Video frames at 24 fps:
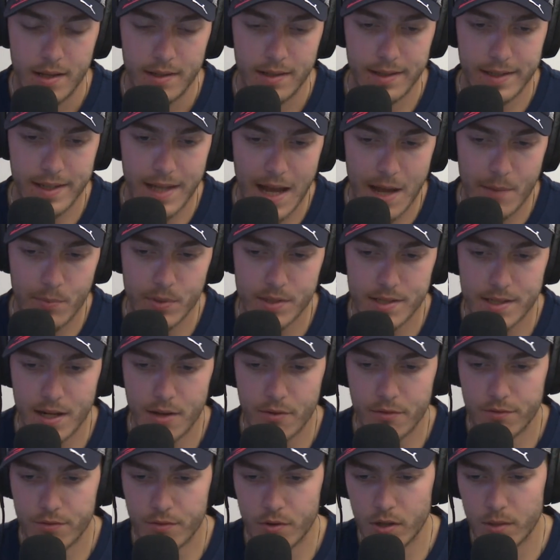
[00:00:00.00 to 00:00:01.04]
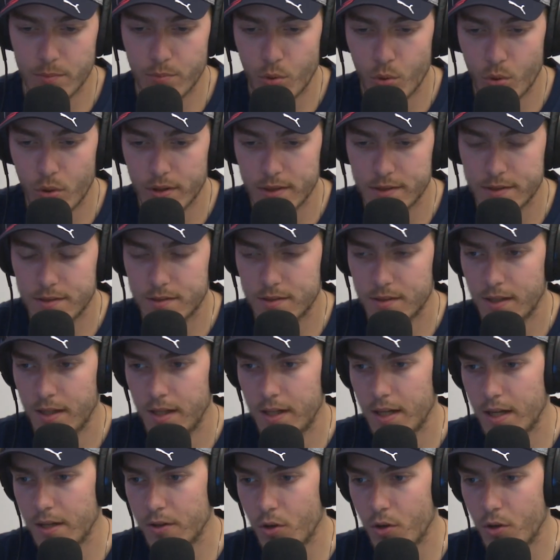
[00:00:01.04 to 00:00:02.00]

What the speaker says: The gap is now 30 points, and